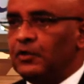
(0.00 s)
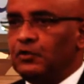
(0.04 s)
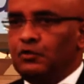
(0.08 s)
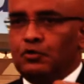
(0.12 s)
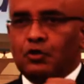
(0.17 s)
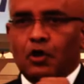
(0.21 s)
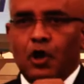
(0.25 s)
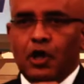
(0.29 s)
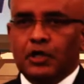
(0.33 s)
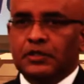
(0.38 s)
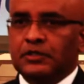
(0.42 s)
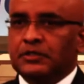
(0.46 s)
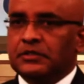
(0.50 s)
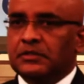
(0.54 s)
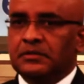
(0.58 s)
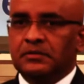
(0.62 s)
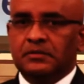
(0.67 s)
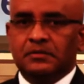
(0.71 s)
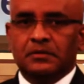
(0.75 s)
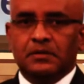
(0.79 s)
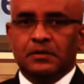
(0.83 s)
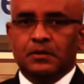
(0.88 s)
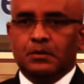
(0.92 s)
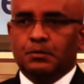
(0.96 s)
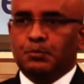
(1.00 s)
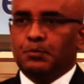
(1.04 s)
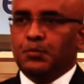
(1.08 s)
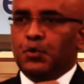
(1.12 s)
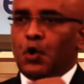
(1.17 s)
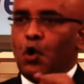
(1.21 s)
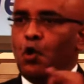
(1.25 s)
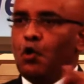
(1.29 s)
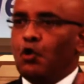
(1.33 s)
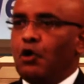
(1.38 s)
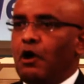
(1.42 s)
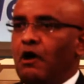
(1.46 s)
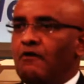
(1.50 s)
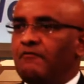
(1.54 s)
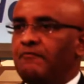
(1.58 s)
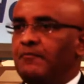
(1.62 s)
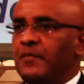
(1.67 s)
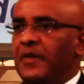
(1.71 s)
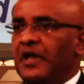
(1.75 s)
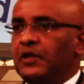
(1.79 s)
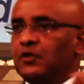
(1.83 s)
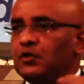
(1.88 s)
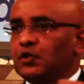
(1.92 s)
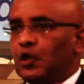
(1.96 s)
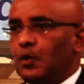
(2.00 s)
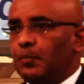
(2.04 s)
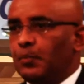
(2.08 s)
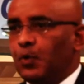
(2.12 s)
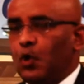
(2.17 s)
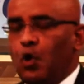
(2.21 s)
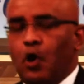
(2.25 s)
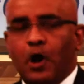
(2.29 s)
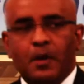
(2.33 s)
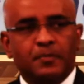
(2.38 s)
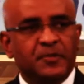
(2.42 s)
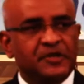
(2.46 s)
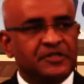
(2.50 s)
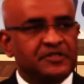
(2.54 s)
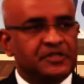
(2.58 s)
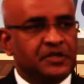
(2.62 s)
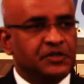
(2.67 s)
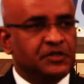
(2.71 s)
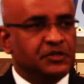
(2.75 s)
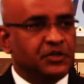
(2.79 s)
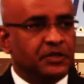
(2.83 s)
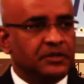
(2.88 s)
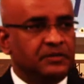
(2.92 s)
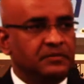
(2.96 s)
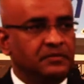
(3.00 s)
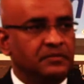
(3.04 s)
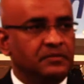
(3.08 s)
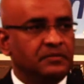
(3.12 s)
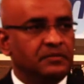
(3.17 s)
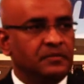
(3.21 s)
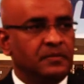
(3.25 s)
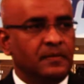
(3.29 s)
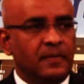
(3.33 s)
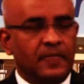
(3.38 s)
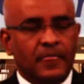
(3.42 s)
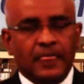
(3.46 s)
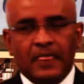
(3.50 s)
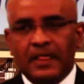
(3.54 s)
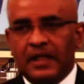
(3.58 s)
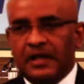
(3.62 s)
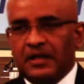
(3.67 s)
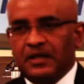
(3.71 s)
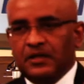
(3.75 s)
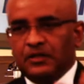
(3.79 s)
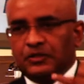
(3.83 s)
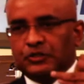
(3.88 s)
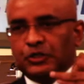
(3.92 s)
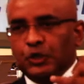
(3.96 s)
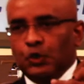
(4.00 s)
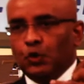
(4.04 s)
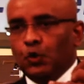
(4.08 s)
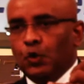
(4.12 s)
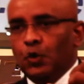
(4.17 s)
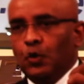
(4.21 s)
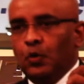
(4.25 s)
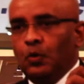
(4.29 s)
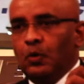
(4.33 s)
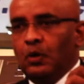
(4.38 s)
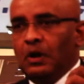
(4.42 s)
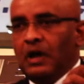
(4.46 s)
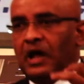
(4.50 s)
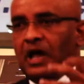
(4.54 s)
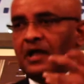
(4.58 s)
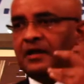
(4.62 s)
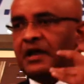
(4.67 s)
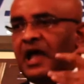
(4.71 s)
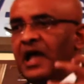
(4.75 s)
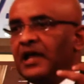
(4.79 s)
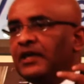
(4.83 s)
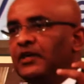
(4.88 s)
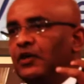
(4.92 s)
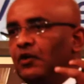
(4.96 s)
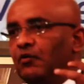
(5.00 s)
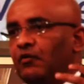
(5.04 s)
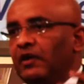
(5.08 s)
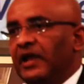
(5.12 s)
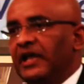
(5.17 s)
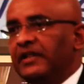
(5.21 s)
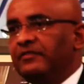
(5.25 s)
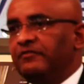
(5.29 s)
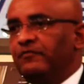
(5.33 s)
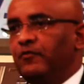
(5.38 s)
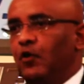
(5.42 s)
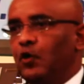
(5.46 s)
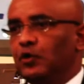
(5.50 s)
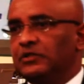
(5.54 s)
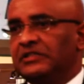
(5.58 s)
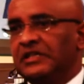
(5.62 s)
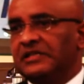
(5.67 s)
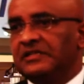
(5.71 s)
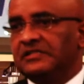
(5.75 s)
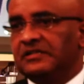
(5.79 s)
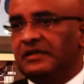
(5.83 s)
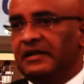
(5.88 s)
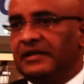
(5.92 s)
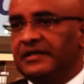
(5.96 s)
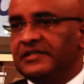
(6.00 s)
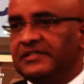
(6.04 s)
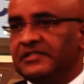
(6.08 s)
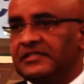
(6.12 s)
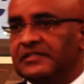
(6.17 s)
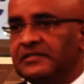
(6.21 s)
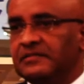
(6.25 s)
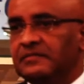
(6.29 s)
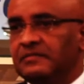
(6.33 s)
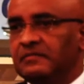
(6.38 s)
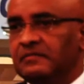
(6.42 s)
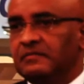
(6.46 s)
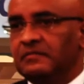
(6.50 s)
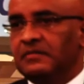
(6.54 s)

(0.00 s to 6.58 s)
not pro-government or pro-opposition. Two, an accurate voters list.